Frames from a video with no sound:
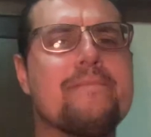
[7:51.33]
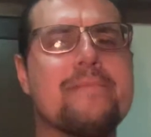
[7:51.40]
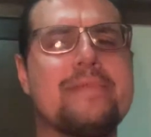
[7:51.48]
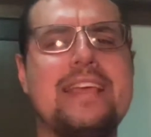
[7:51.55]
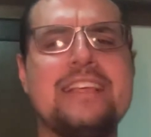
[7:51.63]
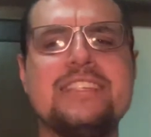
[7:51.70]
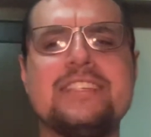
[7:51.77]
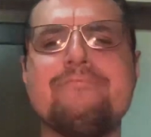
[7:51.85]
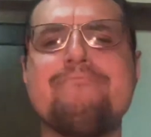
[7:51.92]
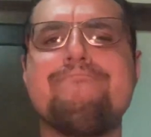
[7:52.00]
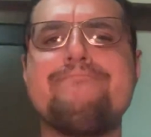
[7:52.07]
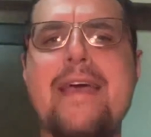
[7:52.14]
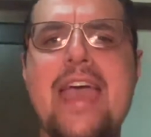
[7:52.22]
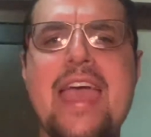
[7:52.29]
This
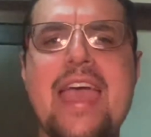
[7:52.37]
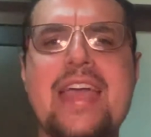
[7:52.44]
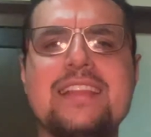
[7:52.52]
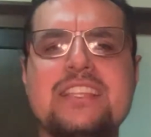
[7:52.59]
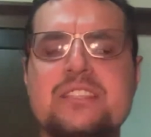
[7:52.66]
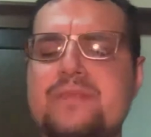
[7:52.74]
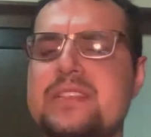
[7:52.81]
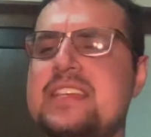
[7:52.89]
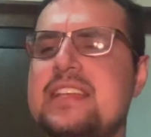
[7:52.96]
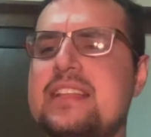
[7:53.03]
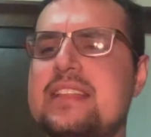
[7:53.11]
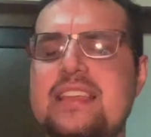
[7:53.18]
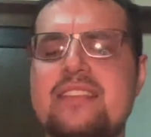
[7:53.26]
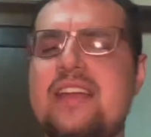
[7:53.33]
band,
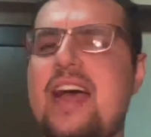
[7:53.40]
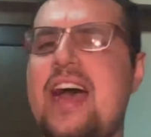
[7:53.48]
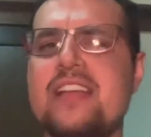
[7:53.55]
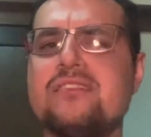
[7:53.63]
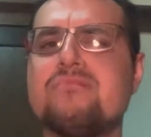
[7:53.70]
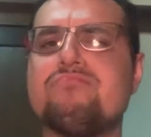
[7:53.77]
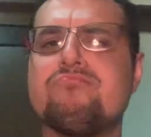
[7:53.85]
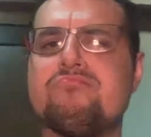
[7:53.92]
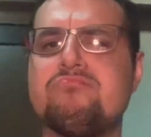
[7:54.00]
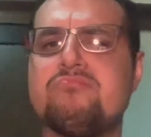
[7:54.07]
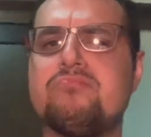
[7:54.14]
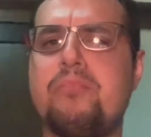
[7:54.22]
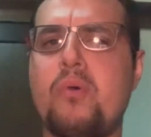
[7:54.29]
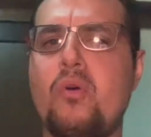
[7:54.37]
I
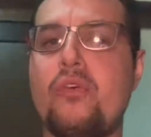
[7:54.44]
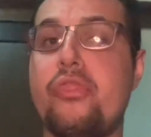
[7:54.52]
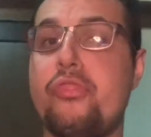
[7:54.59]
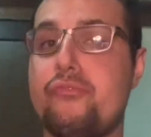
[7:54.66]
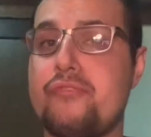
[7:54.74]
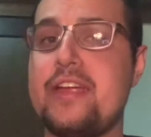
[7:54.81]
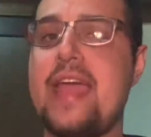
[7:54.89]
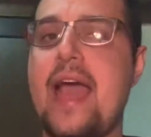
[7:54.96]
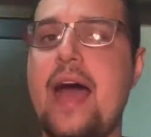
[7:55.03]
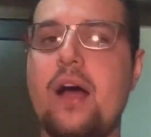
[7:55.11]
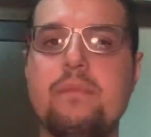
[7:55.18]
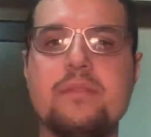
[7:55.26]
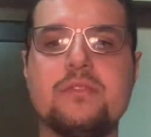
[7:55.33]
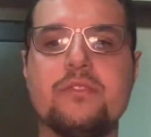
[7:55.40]
bought three
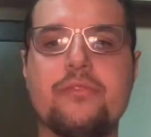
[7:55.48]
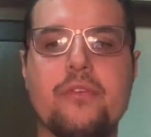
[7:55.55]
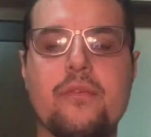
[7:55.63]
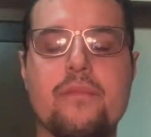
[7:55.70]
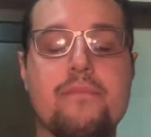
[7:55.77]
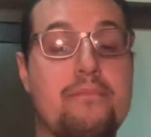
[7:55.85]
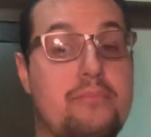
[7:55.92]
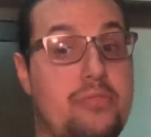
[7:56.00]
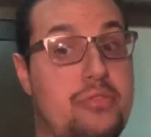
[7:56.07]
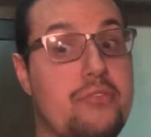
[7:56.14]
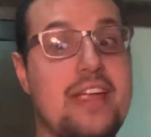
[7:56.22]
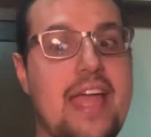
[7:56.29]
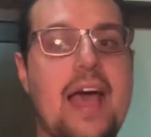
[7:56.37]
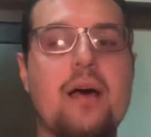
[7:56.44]

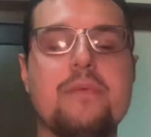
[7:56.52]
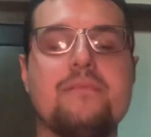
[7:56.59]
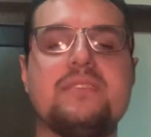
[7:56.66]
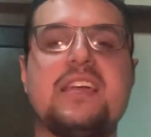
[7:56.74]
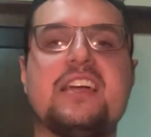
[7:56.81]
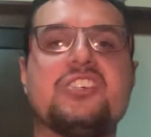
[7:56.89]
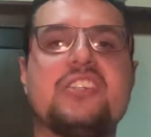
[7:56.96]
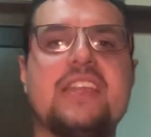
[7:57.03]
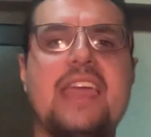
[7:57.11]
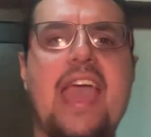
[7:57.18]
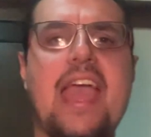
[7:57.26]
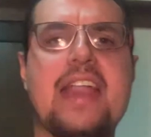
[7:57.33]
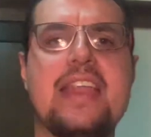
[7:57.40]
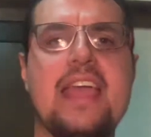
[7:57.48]
albums actually.
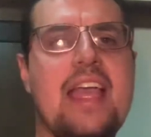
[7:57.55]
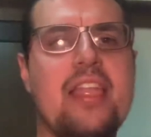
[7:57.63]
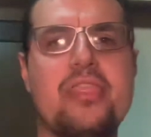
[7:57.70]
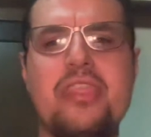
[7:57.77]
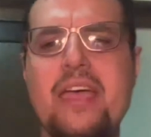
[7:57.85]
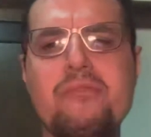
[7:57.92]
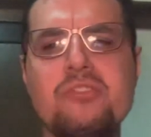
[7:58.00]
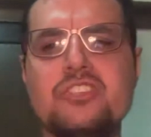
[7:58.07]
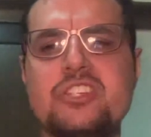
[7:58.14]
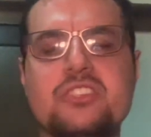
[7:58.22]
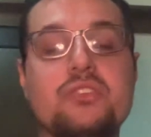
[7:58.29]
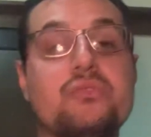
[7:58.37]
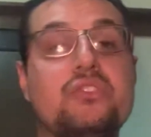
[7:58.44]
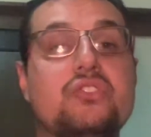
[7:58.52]
And they were
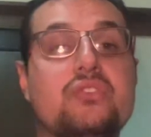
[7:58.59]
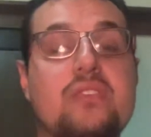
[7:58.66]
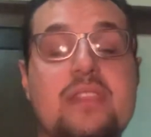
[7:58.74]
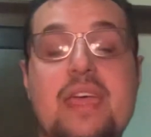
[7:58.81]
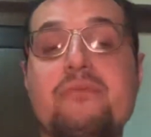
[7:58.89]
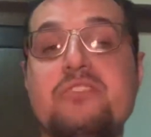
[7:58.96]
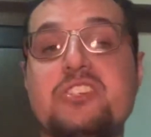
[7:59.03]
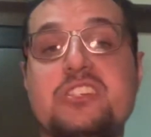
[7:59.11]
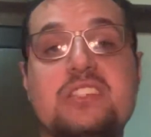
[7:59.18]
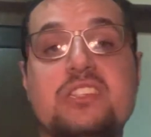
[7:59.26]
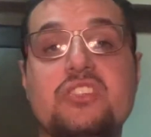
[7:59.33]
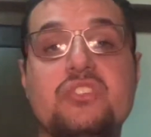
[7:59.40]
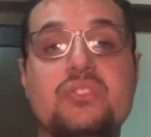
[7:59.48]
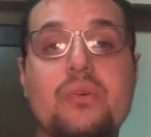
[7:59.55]
just in
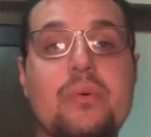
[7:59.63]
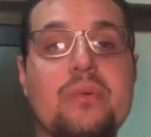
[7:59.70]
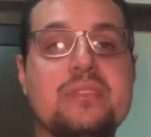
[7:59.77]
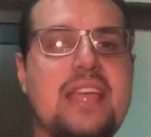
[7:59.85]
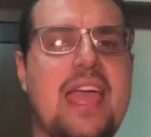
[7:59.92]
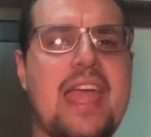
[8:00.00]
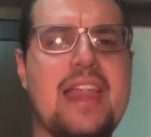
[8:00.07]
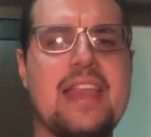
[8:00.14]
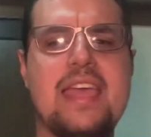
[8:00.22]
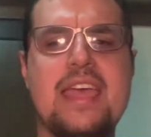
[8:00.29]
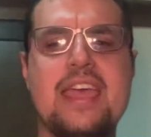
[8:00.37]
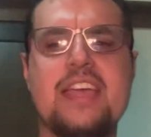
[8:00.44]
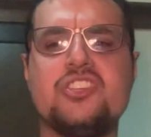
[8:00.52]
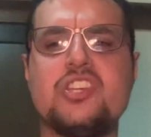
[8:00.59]
stores. And
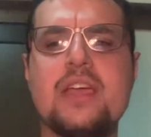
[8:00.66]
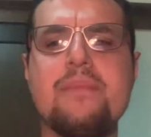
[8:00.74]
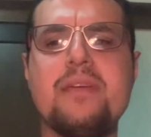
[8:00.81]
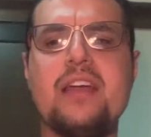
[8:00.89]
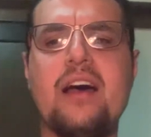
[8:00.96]
JB